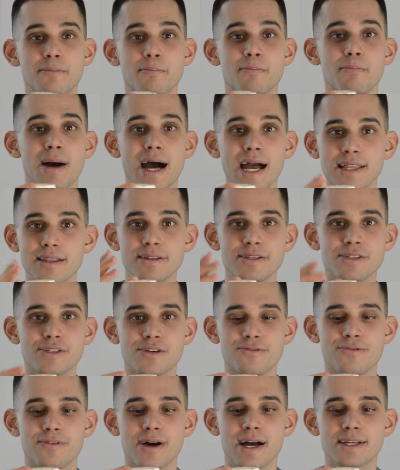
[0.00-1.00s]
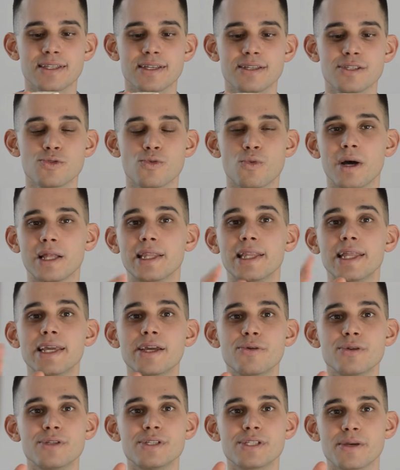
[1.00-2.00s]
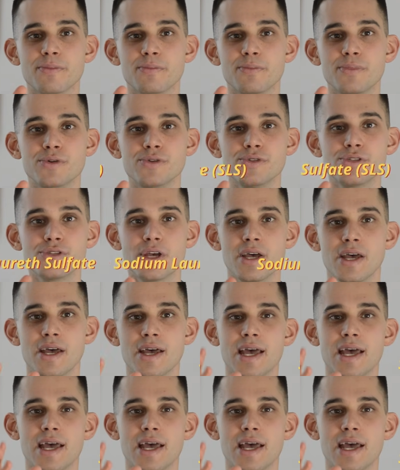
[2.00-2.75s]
mild surfactants, while liquid shampoos